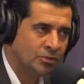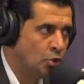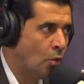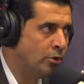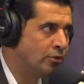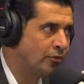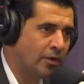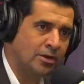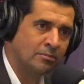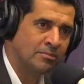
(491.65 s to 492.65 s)
You won your
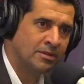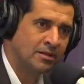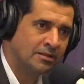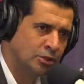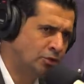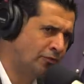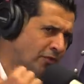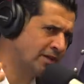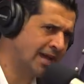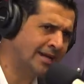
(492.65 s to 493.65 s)
freedom. Did you
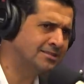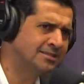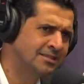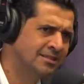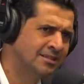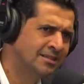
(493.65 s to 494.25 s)
forget?